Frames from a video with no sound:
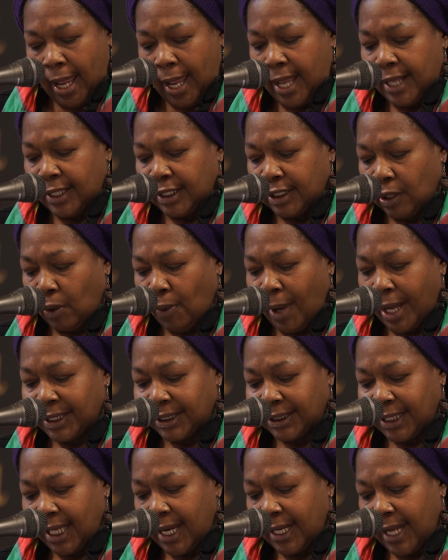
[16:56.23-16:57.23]
And so I
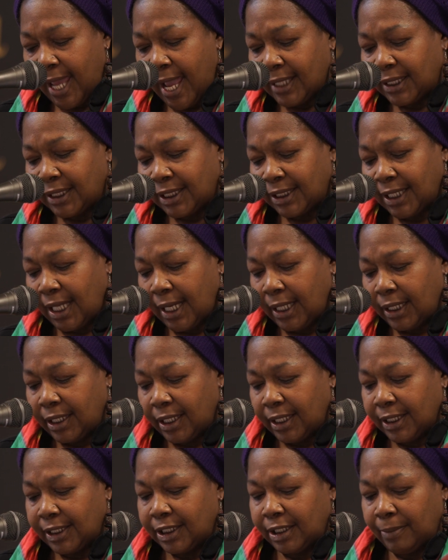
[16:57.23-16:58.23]
say that to say
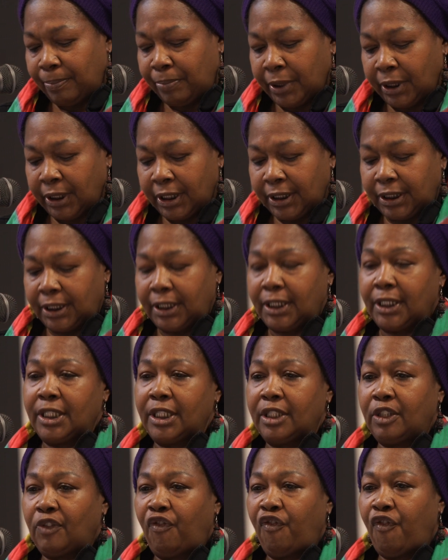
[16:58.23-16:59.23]
this, stability
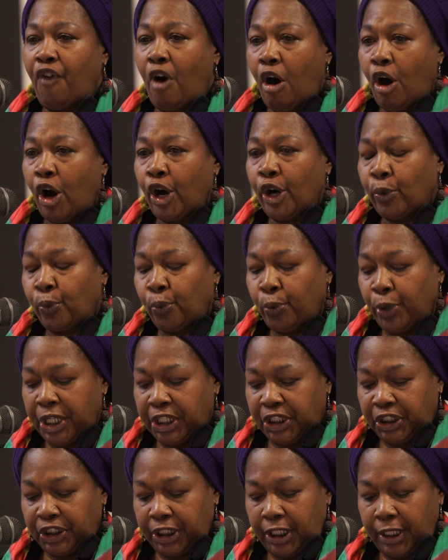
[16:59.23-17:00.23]
is
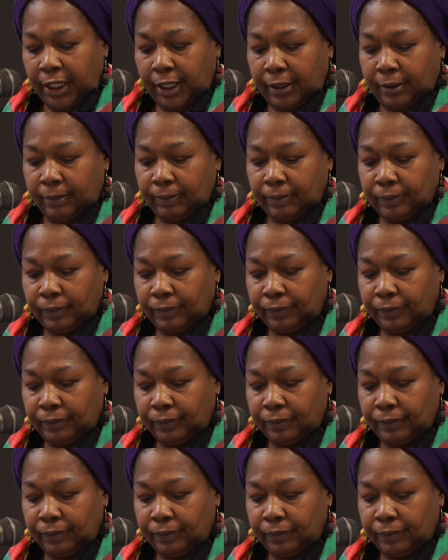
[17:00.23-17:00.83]
far-reaching.